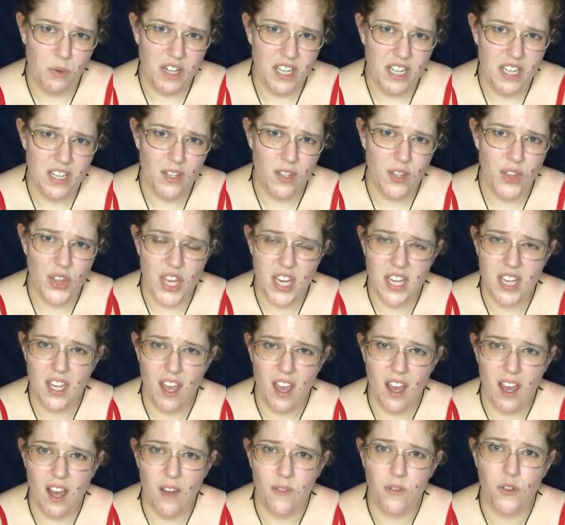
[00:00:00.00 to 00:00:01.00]
What do you think
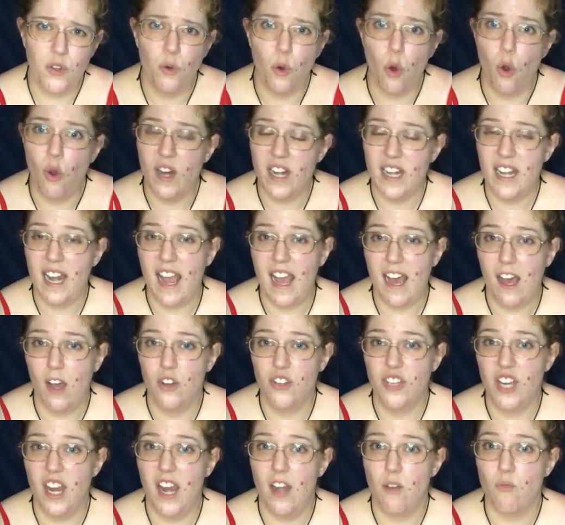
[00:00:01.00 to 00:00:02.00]
of going
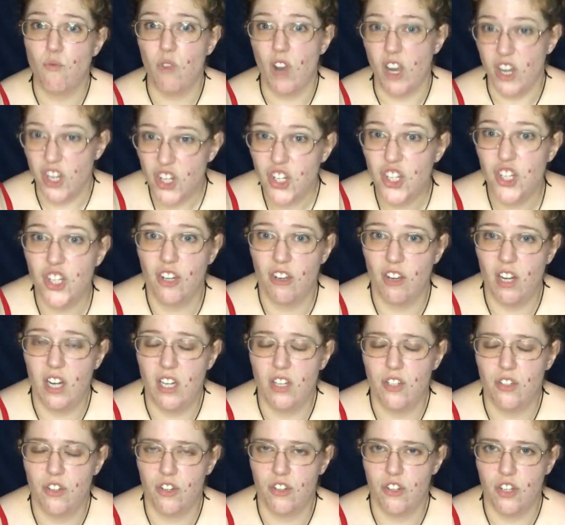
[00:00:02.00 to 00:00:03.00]
out and
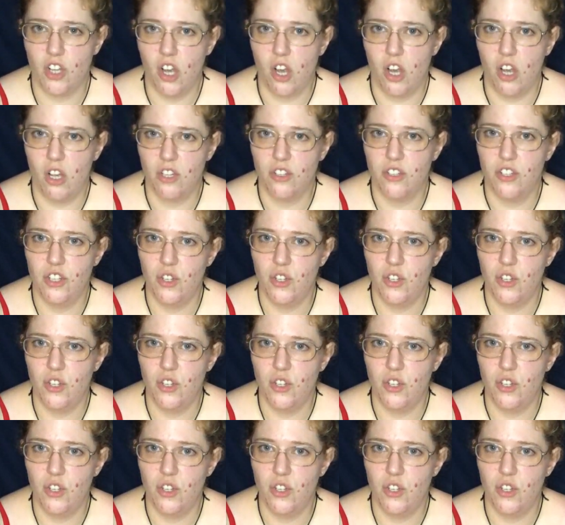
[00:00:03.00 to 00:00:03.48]
registering your dog?